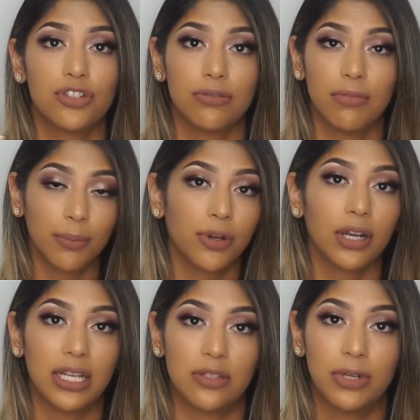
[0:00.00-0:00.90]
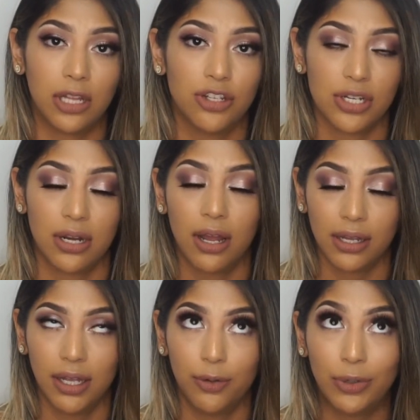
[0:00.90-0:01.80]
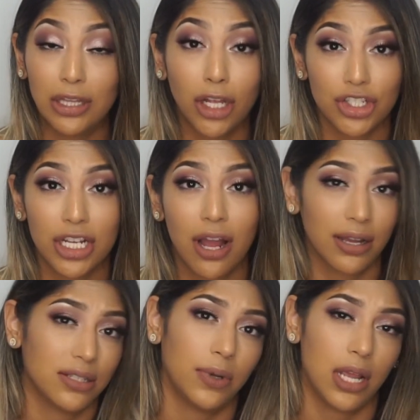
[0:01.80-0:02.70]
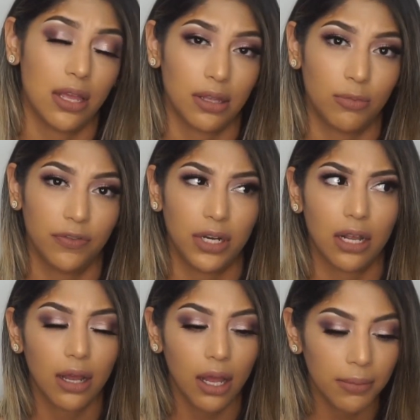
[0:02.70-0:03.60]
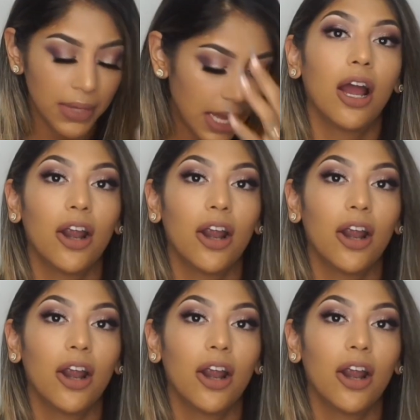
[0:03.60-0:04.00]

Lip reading: just remember it's relaunching August 28th on Morphe.com.